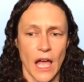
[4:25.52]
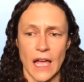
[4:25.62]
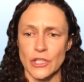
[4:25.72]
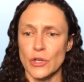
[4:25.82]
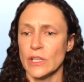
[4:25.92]

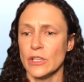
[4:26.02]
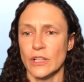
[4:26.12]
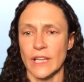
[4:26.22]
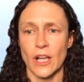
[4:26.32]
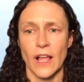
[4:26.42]
You can
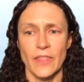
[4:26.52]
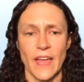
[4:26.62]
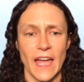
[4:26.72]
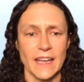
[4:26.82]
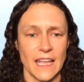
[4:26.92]
click on
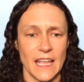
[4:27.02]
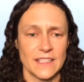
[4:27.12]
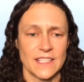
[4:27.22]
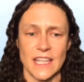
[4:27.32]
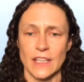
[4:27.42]
that
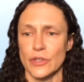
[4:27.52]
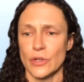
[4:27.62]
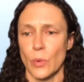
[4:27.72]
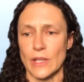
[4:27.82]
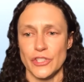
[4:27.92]
and send your
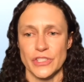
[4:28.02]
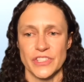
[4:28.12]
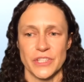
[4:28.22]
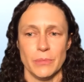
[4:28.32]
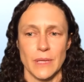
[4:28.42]

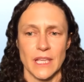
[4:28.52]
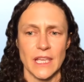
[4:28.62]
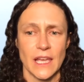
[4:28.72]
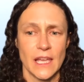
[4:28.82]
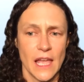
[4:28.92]
questions to
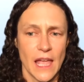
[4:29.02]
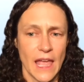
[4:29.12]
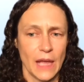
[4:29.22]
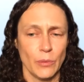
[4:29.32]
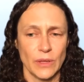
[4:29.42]
me.
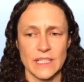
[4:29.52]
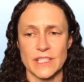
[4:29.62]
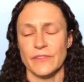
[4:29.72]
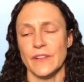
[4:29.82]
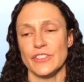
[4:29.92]
And when
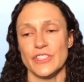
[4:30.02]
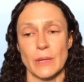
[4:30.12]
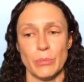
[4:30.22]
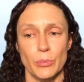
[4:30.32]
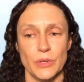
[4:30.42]
Lisa finishes
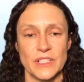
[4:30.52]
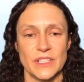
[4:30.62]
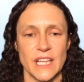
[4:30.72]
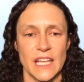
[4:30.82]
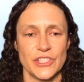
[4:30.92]
up her
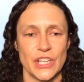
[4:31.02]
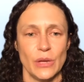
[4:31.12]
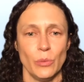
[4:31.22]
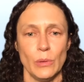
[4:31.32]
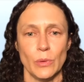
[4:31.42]

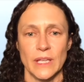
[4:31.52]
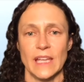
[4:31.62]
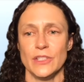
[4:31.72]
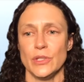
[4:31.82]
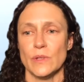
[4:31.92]
presentation, we will
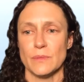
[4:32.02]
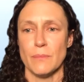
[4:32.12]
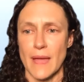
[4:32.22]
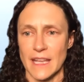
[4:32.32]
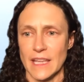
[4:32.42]
get to as
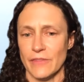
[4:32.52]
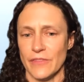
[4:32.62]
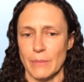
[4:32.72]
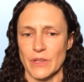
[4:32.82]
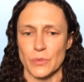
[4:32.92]
many of
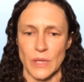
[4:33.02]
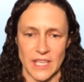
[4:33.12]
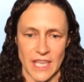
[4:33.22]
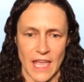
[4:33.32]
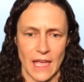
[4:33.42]
them as we
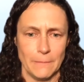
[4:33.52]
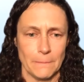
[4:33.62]
can.